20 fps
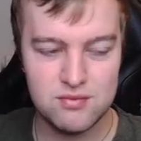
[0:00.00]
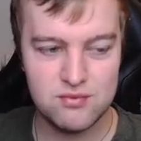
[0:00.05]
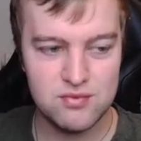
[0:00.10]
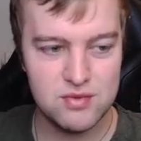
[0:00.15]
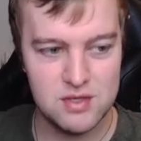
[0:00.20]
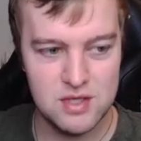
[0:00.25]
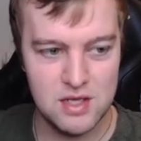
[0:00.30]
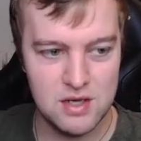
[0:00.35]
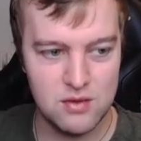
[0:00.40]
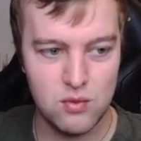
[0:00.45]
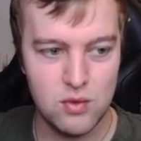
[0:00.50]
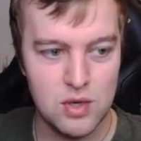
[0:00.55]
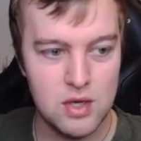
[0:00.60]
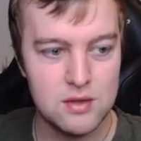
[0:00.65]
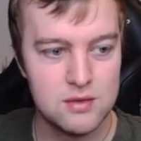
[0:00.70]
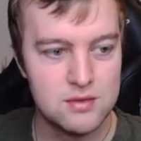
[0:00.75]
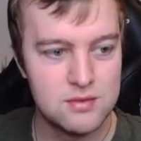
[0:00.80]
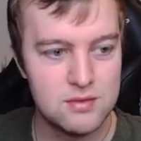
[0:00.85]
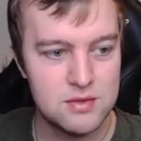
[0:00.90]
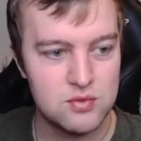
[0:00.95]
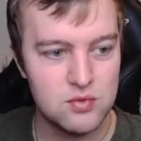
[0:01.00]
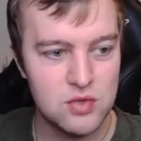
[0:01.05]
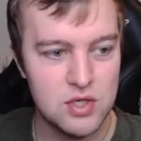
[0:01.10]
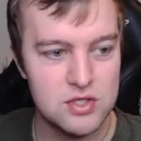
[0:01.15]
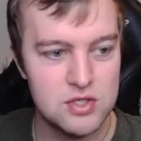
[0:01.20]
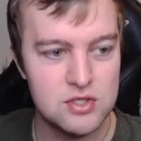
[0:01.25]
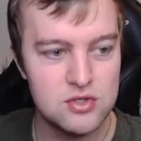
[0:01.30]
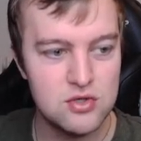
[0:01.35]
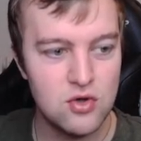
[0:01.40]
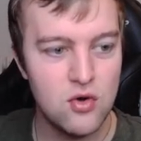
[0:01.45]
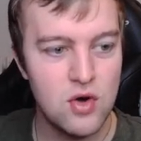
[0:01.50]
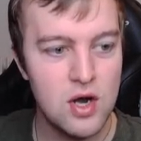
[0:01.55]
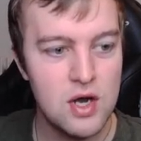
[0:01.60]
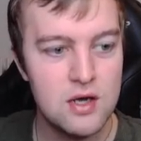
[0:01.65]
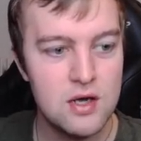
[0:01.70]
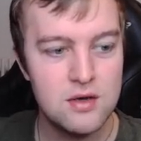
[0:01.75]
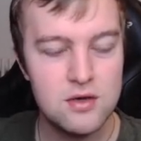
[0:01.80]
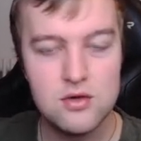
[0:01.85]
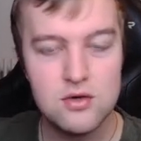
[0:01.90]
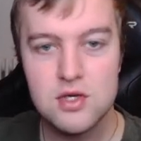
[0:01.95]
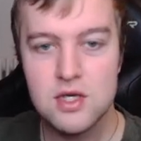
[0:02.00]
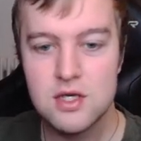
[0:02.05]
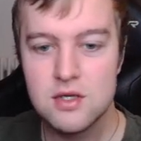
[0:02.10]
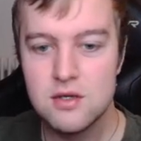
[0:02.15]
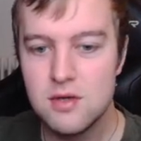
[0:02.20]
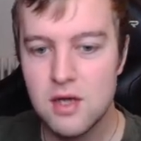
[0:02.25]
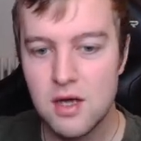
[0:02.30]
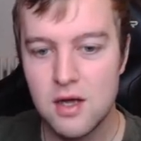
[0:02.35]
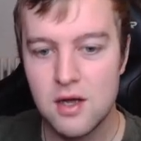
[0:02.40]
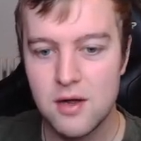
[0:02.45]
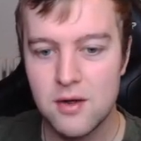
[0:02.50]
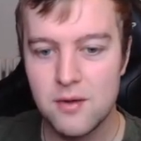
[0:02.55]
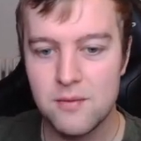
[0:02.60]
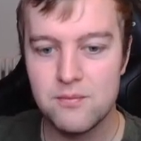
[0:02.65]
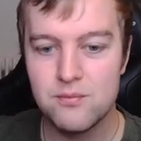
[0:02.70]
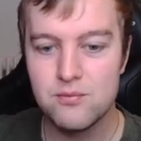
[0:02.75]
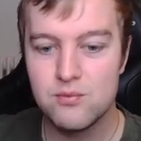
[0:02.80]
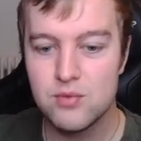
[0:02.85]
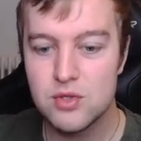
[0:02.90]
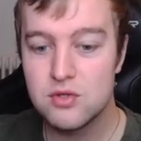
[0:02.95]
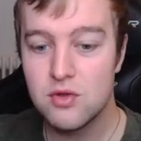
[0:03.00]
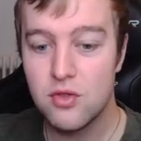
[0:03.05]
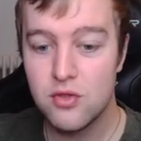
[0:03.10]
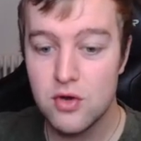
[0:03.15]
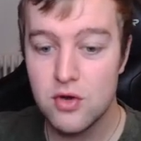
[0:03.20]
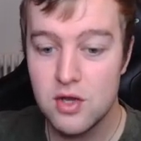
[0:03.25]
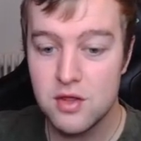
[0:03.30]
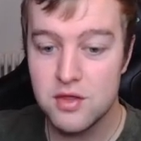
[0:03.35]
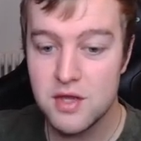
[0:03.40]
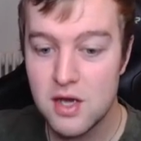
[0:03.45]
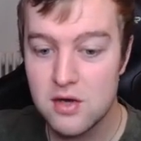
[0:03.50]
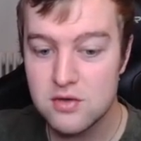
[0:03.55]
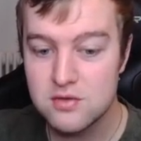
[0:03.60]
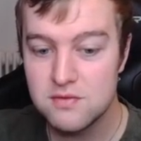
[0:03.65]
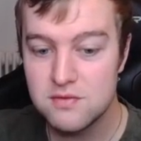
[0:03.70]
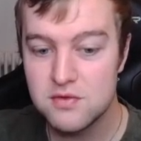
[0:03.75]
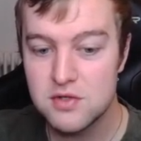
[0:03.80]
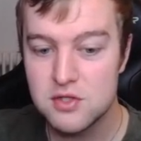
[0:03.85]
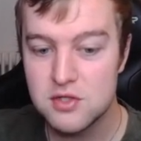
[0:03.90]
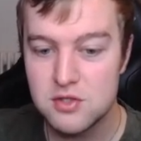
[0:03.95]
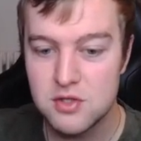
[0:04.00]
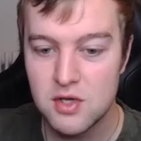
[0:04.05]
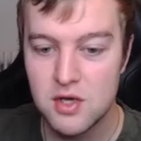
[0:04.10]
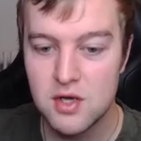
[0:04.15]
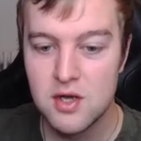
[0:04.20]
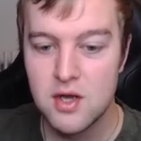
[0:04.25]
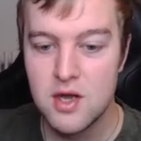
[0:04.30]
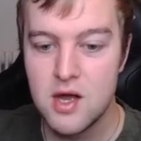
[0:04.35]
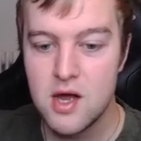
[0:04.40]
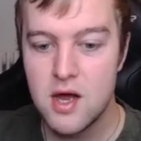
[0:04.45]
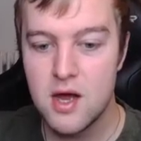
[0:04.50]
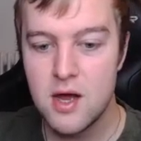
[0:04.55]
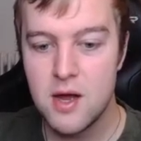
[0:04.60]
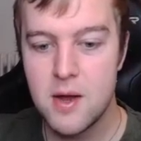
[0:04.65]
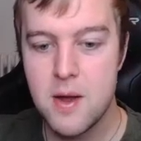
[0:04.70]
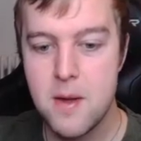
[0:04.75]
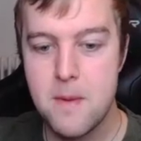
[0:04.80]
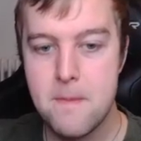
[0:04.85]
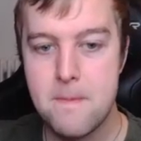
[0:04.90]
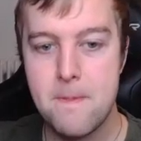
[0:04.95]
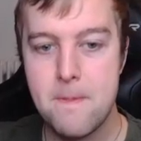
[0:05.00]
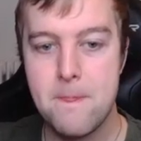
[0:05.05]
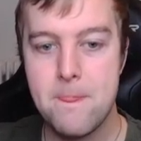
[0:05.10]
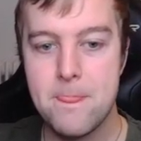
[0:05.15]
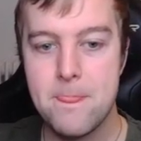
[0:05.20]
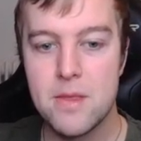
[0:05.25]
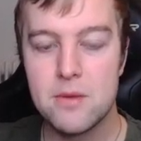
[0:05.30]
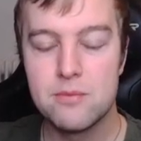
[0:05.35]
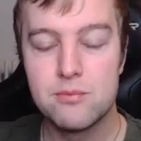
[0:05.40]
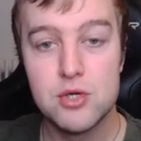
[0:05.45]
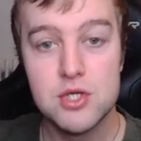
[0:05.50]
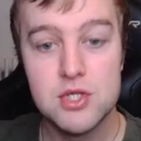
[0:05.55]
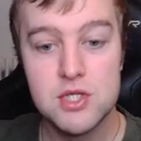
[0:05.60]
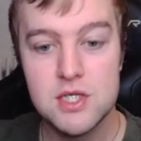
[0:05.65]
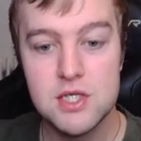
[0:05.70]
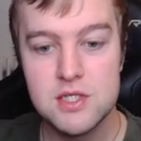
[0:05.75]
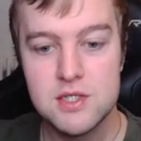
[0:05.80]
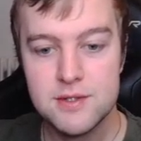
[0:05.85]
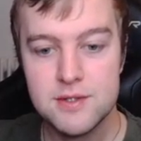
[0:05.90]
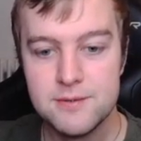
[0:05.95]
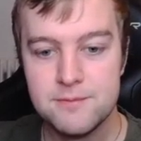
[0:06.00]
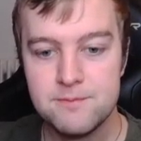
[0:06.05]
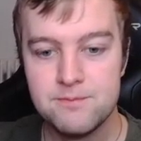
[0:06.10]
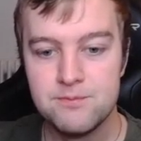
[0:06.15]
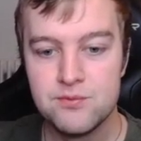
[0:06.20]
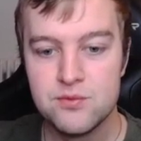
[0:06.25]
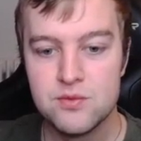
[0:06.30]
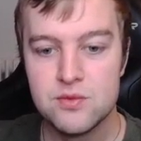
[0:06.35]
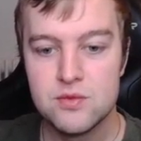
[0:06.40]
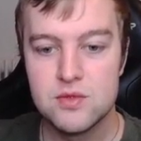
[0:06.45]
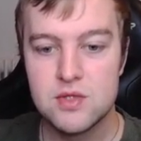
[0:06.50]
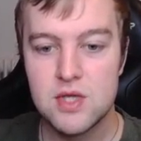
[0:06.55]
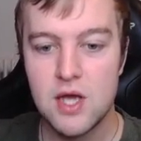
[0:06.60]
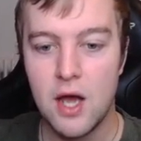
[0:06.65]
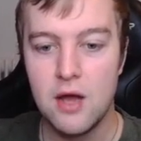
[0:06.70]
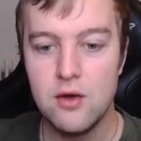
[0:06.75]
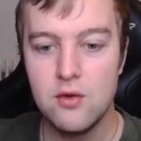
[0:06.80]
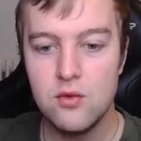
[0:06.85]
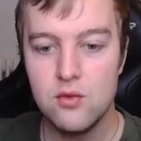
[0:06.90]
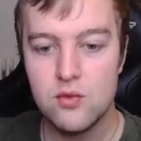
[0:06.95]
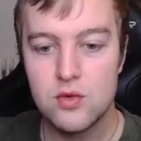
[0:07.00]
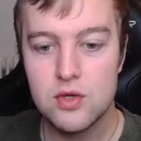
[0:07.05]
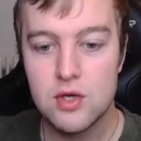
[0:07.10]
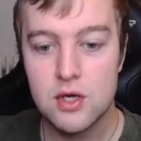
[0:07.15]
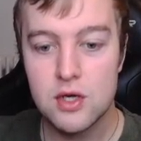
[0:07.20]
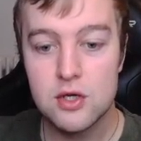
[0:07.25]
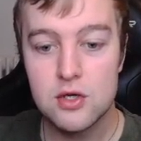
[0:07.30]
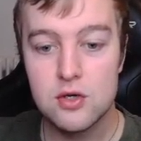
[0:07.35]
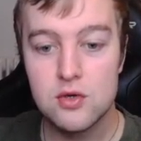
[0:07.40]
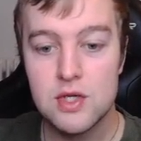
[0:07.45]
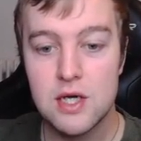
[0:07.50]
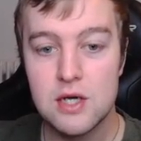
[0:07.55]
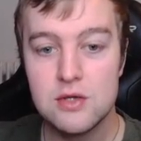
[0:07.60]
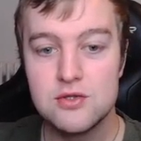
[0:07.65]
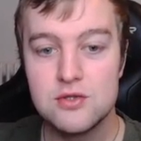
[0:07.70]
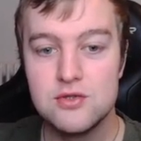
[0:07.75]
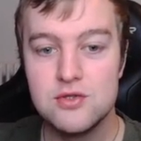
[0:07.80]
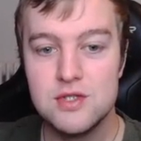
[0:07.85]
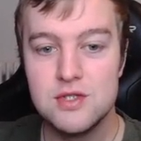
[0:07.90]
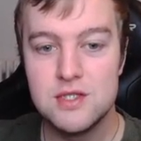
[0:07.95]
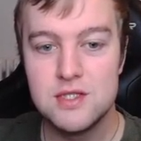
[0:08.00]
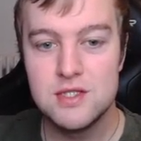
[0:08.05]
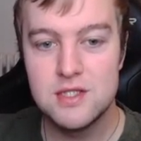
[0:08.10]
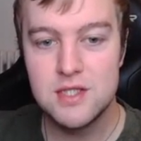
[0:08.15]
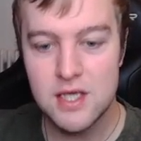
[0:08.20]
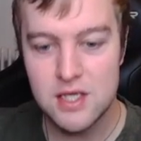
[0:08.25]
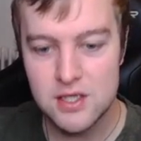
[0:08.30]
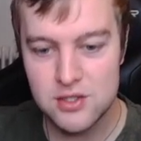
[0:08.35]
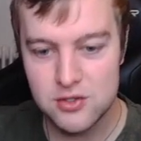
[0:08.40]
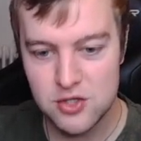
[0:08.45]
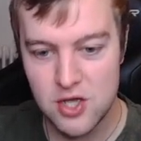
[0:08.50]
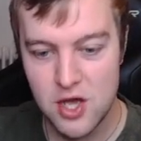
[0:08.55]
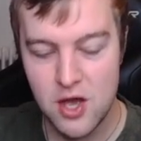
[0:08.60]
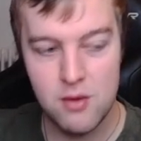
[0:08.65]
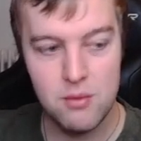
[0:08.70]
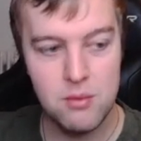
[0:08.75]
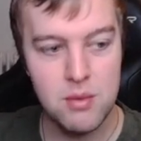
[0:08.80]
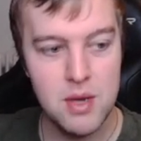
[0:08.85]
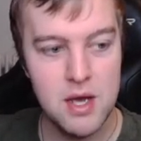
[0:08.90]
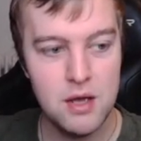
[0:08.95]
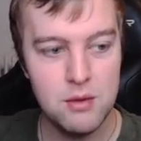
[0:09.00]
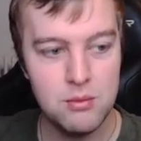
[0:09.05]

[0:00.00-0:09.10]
Yeah, well, I guess it's alright looking. But 30,000 for this, pretty decent. Then we're gonna go down to this bad